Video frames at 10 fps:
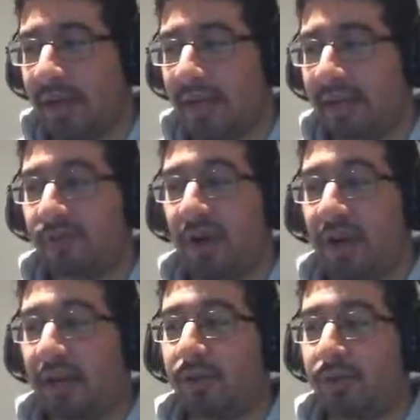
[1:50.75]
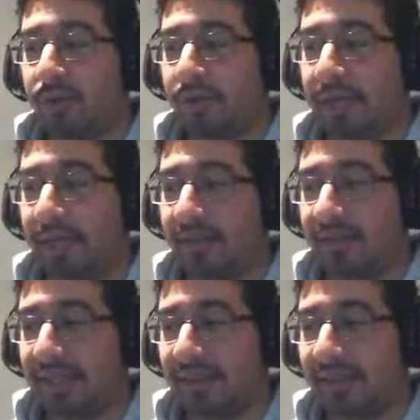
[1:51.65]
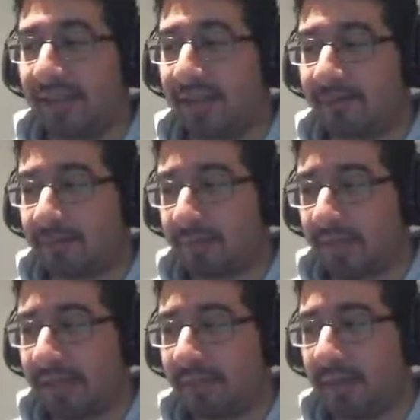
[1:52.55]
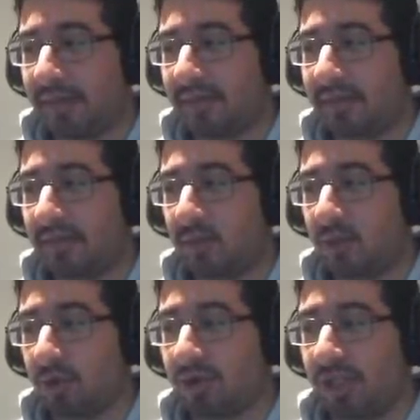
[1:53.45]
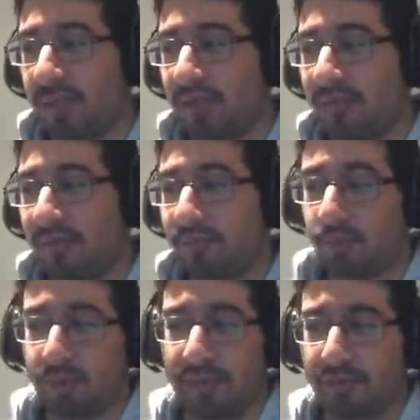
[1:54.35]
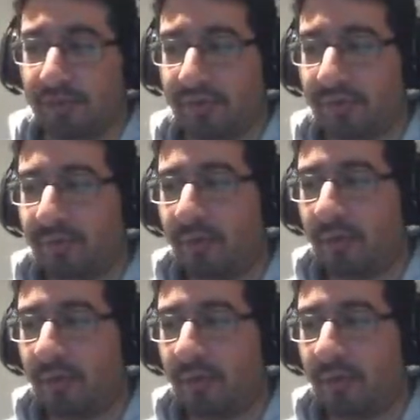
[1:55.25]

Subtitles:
and if either of your tanks gets that, it can make the orange debuff pretty trivial,